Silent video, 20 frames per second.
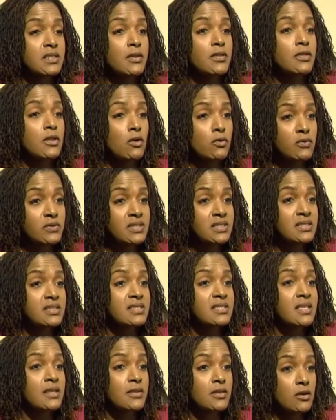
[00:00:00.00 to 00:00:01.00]
thousands
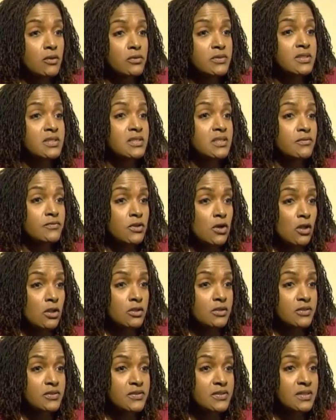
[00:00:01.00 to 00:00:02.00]
and thousands of
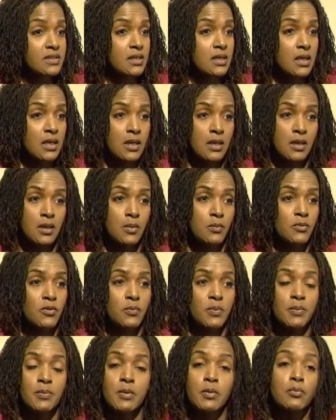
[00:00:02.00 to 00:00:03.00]
dollars. Um, with
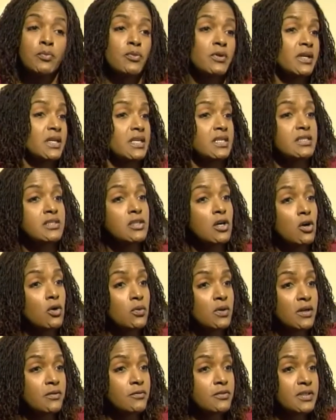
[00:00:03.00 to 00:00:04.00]
people breaking down
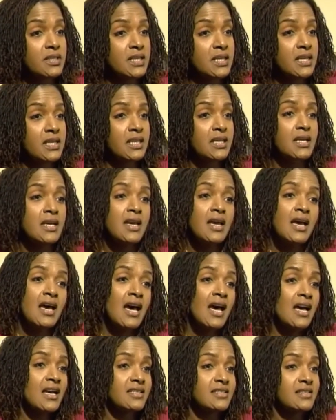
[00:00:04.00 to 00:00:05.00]
every day,
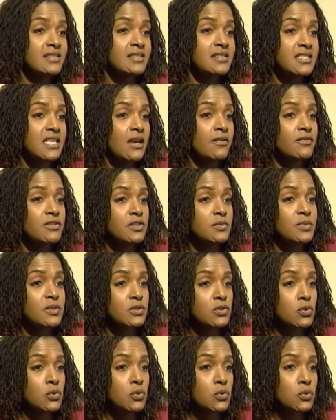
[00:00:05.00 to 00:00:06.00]
accidents having to be
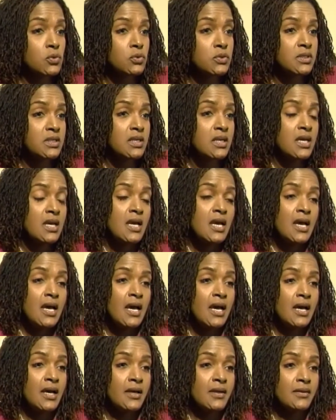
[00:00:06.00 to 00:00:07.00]
towed,
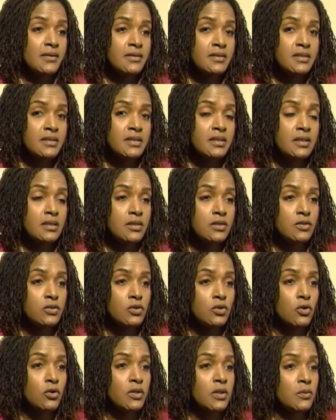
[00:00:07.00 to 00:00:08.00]
and you
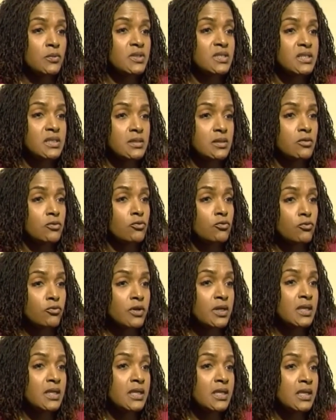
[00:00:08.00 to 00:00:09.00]
know, it was
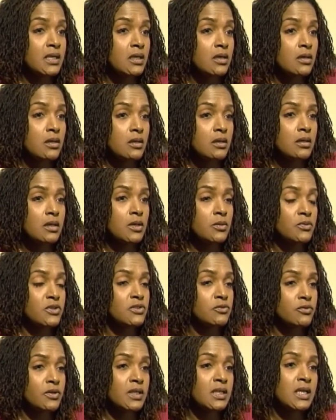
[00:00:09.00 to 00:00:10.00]
really it was
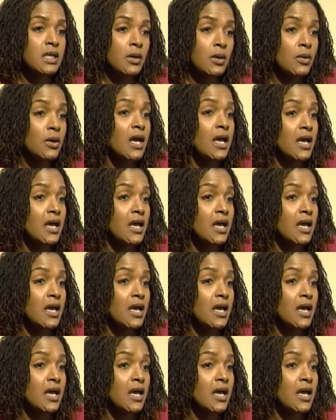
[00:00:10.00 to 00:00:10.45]
really a, a,